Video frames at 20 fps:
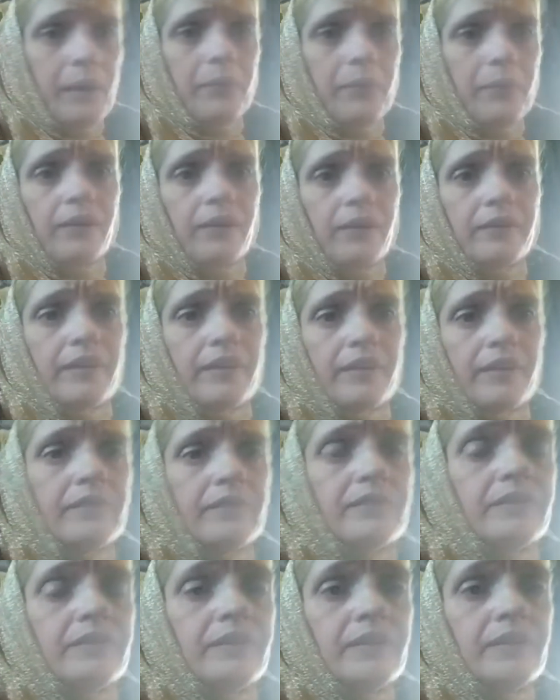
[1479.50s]
part in
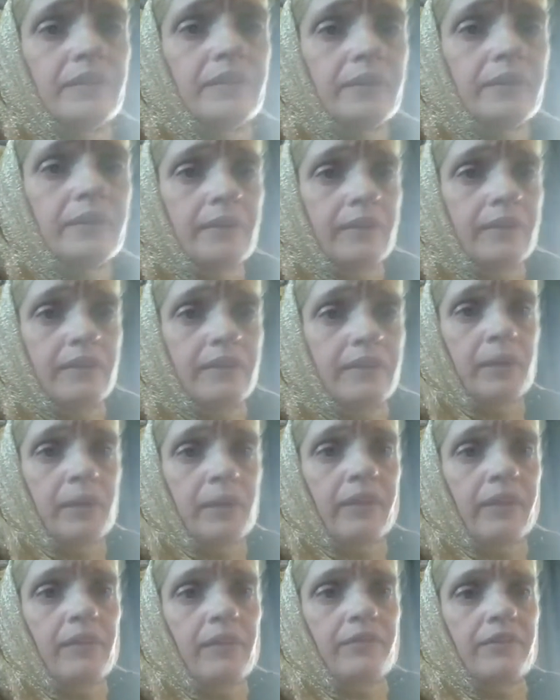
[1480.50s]
this is my
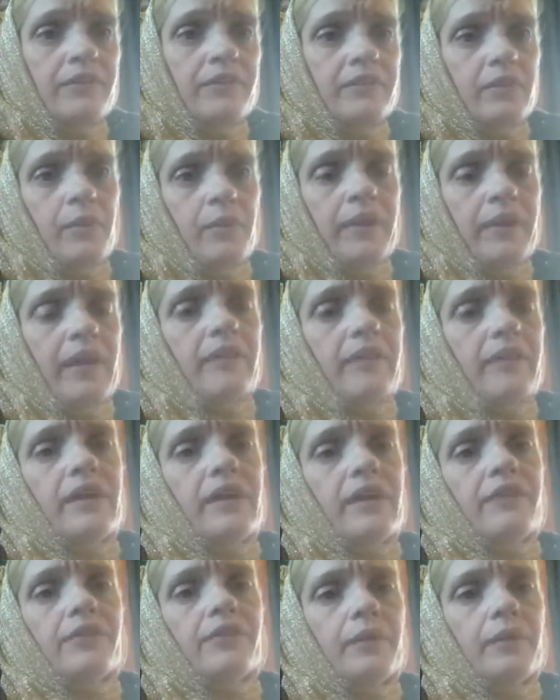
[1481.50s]
love is going out to
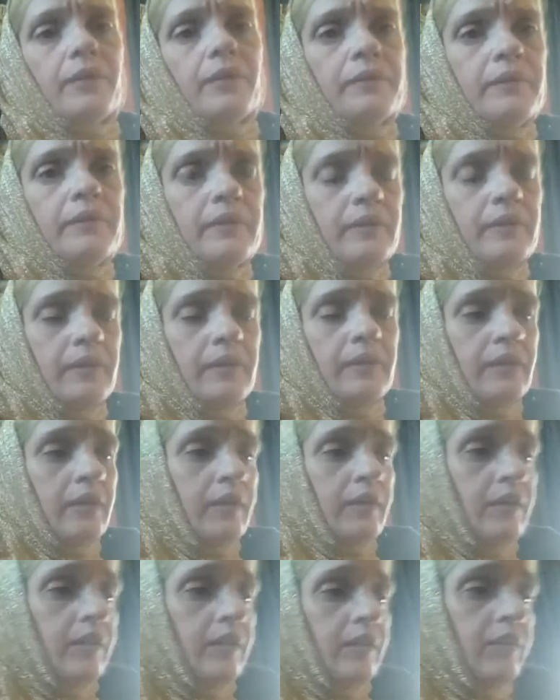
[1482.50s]
everyone.
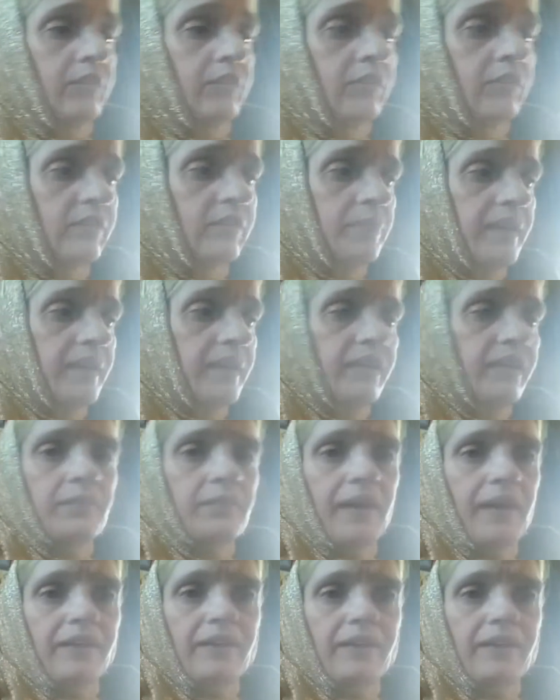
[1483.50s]
So just be
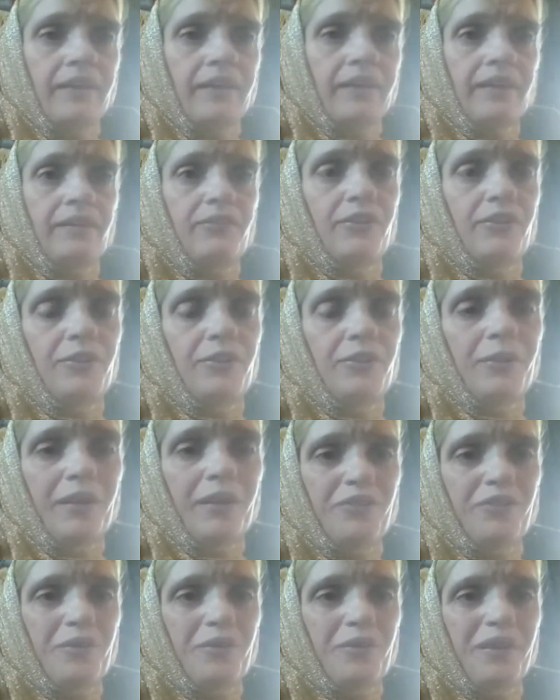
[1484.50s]
expecting it. If
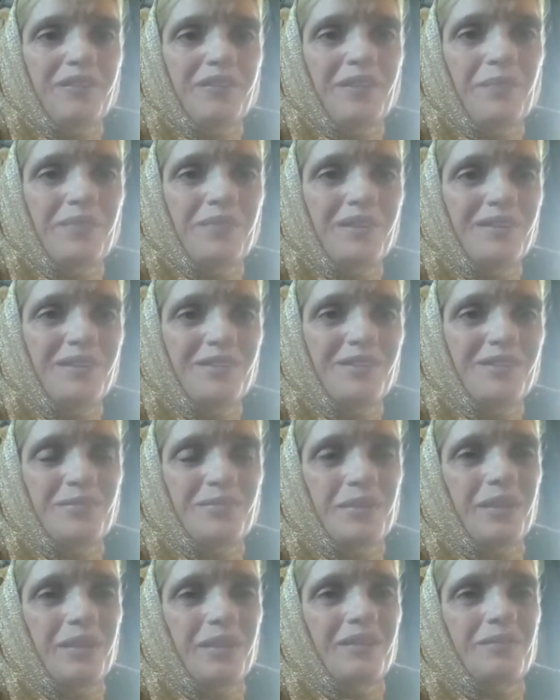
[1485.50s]
you accept it, just
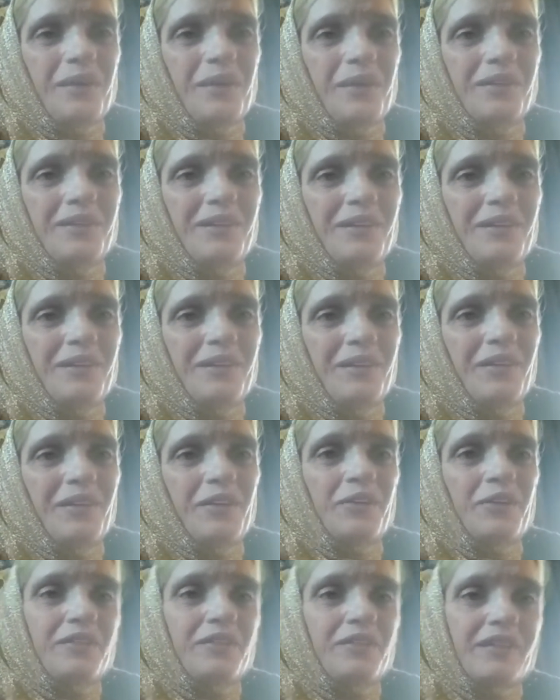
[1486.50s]
be expecting a
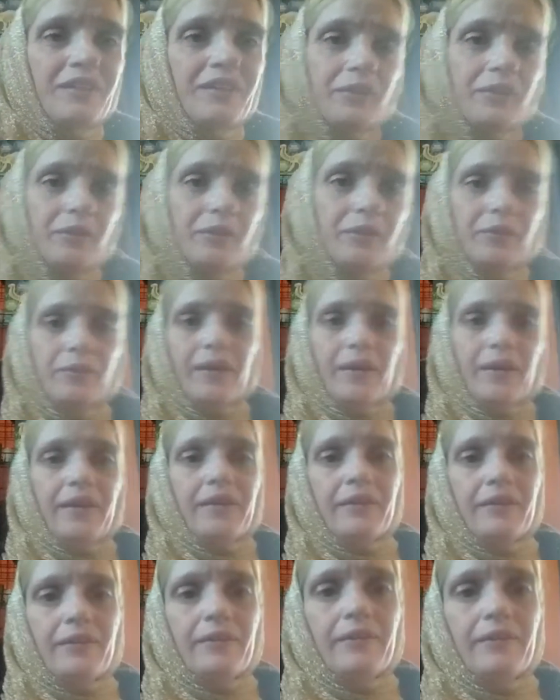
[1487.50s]
little tingle right
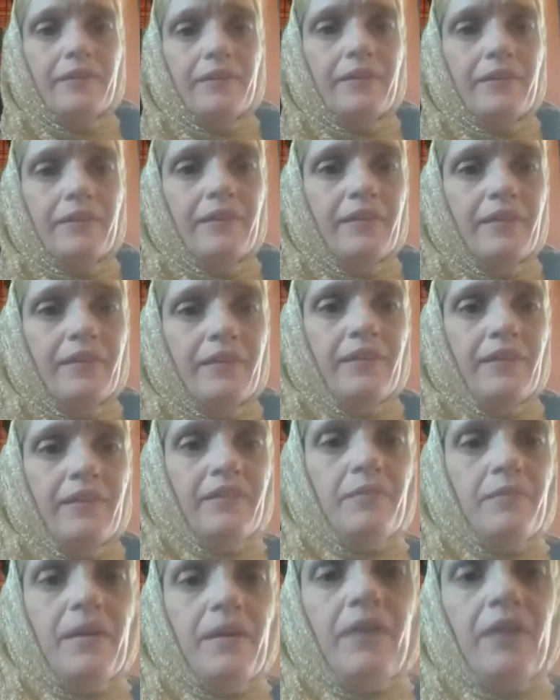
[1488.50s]
here.
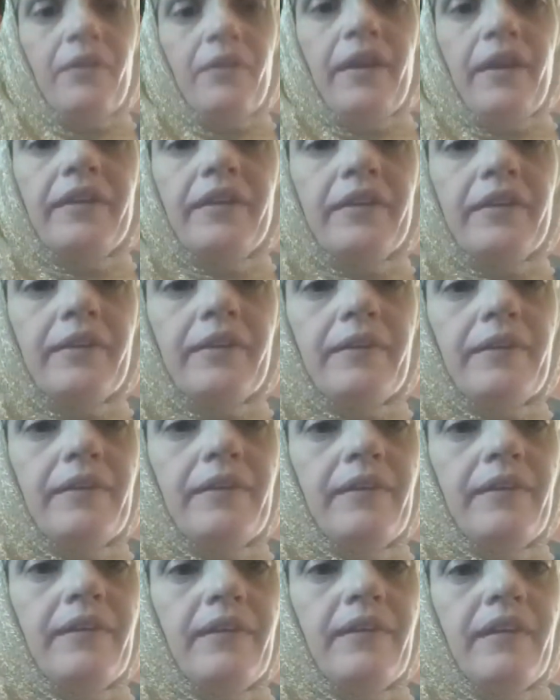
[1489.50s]
It's about right here,
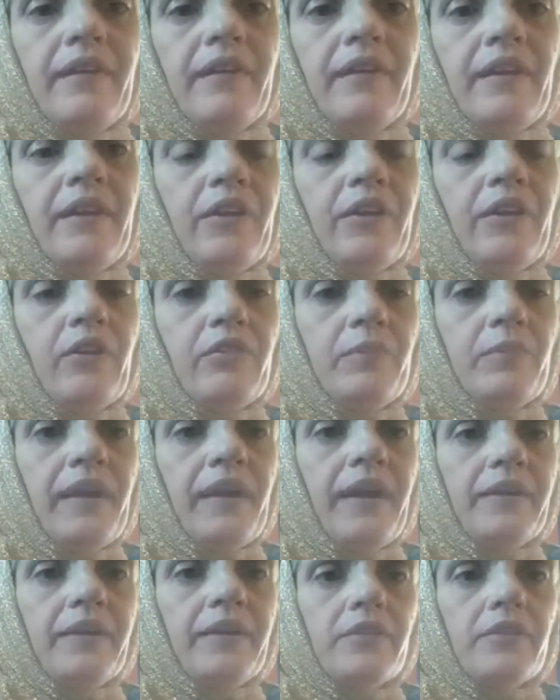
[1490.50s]
and it goes
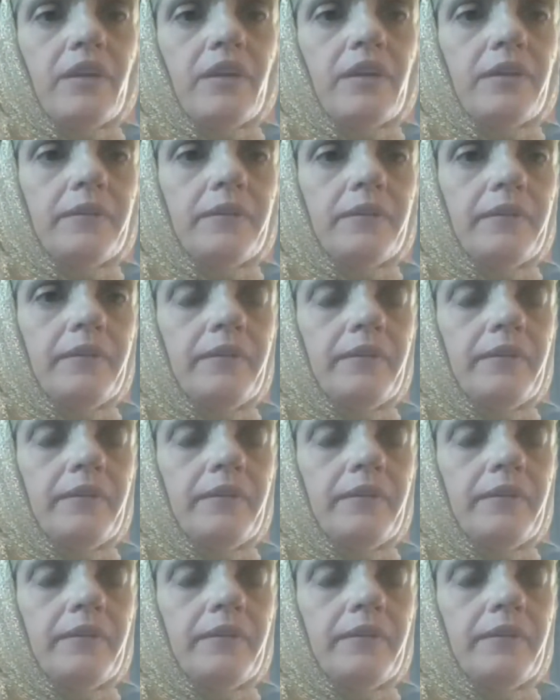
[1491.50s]
behind your heart.